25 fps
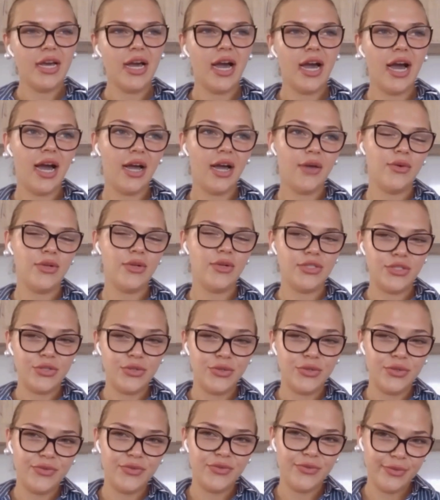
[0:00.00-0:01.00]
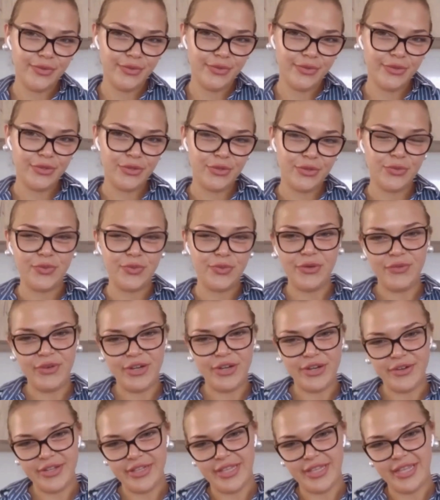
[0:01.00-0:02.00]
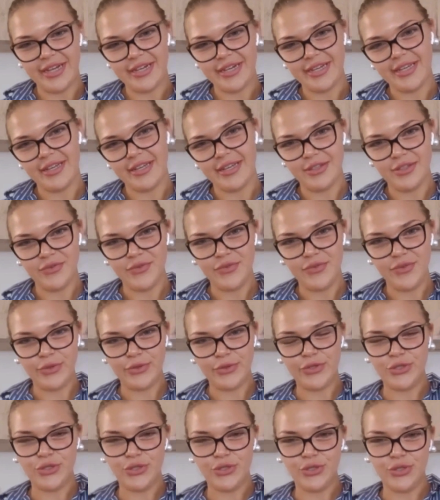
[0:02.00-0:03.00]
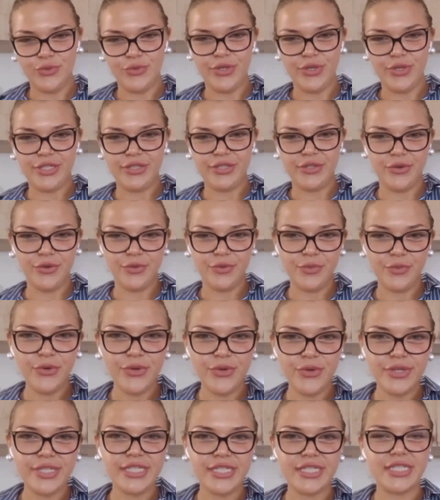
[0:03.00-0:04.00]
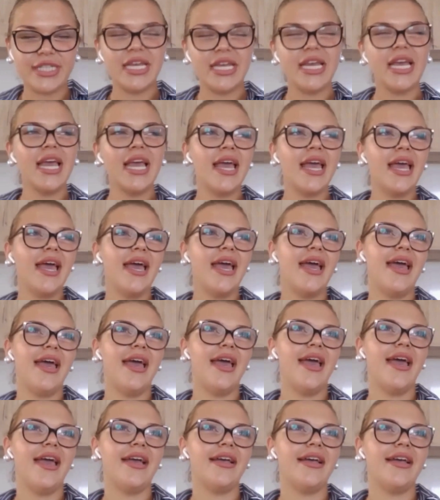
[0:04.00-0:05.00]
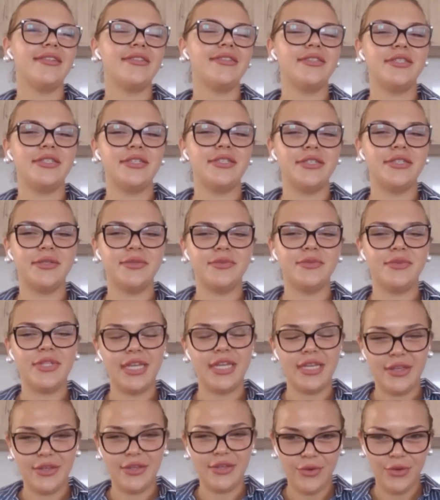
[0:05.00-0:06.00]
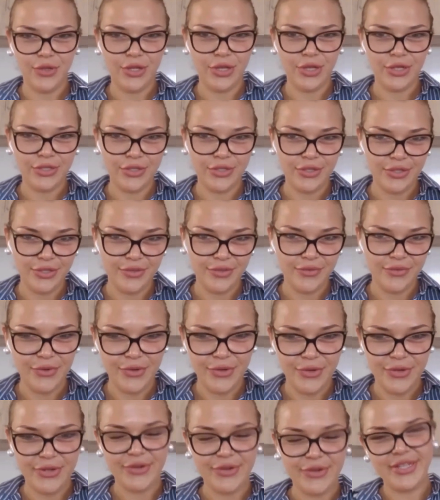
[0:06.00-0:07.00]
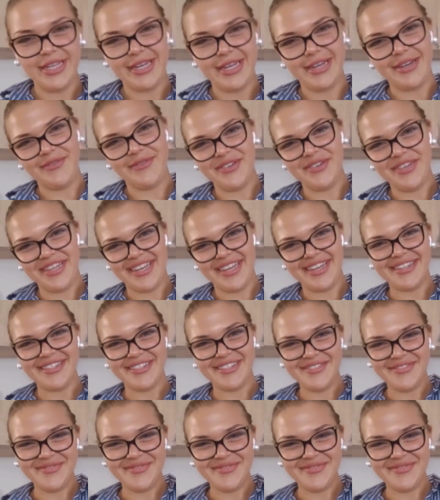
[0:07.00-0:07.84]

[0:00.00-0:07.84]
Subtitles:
I want you to be very lucky in the future with your books. And thank you a lot for your time again.